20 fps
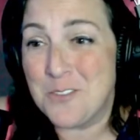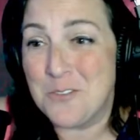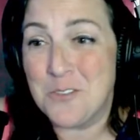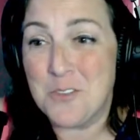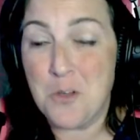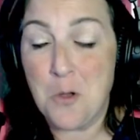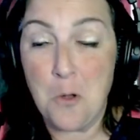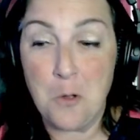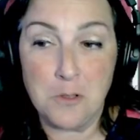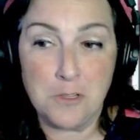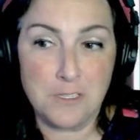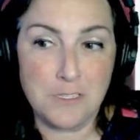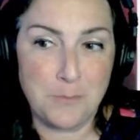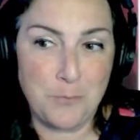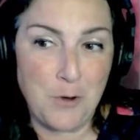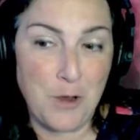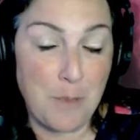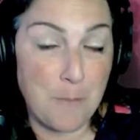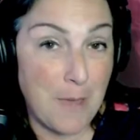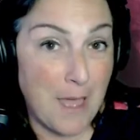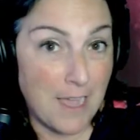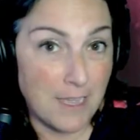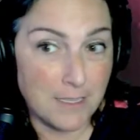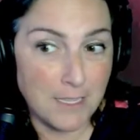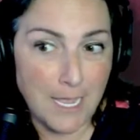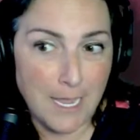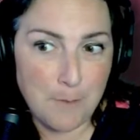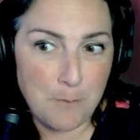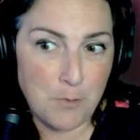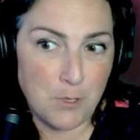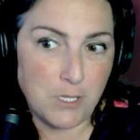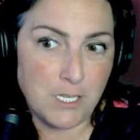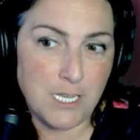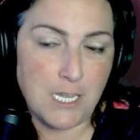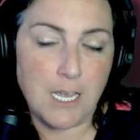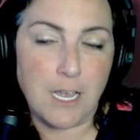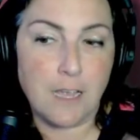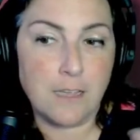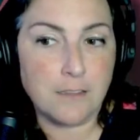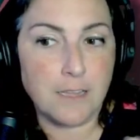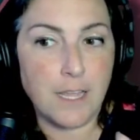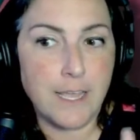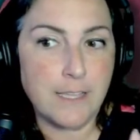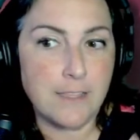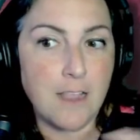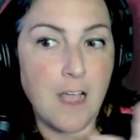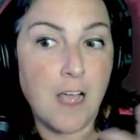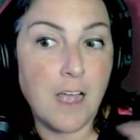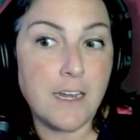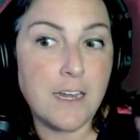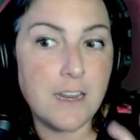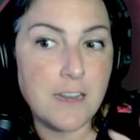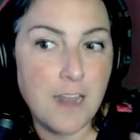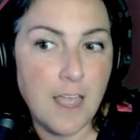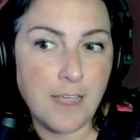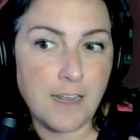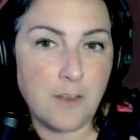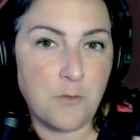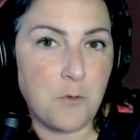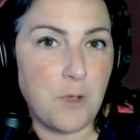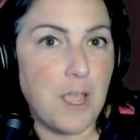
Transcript: the whole bring back light bullying, like not in a negative way.